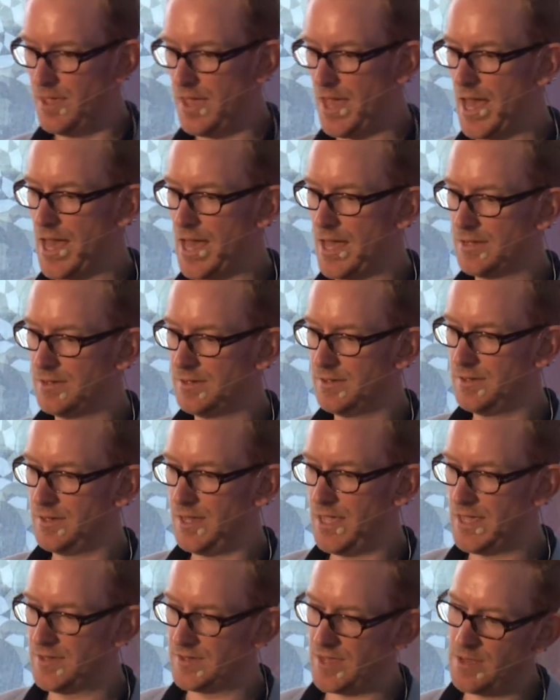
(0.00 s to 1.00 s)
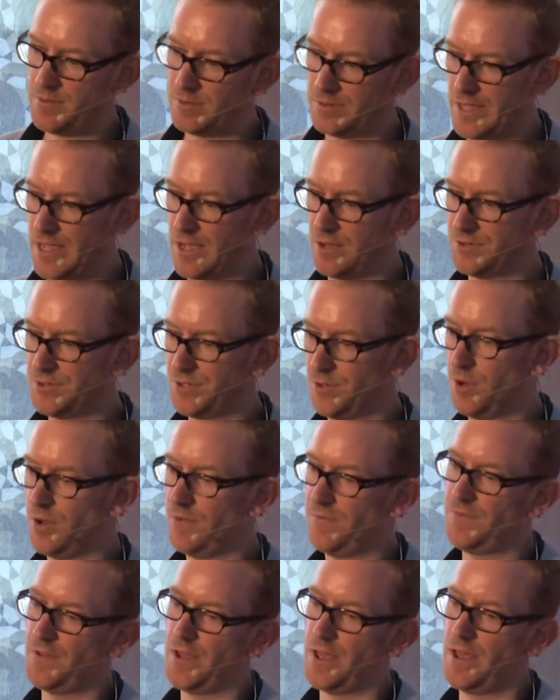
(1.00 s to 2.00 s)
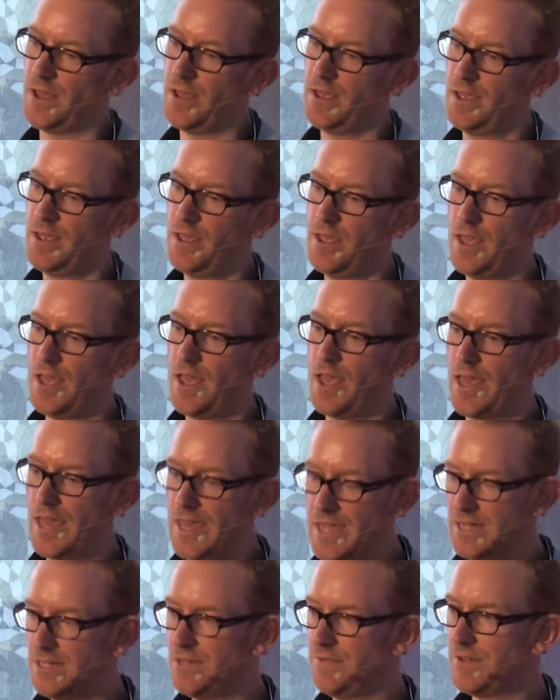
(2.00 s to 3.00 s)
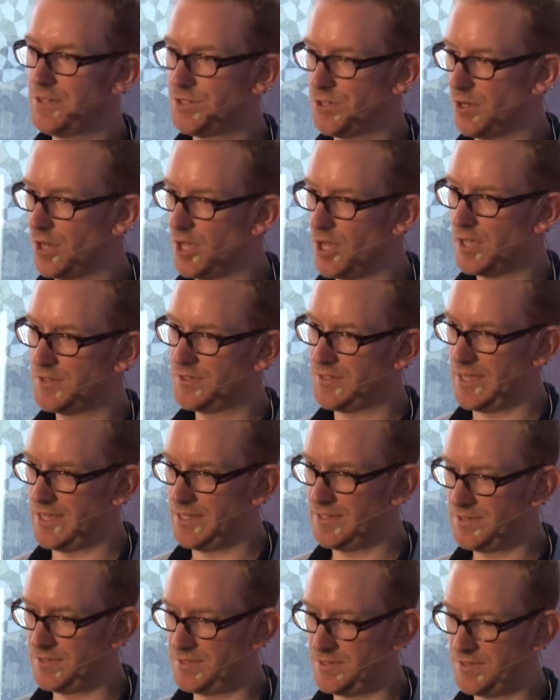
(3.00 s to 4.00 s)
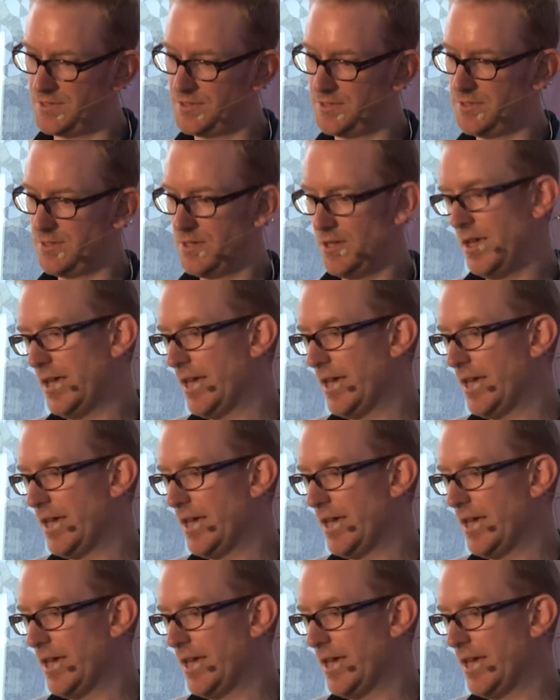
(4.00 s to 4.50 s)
and is able now to offer individual artists,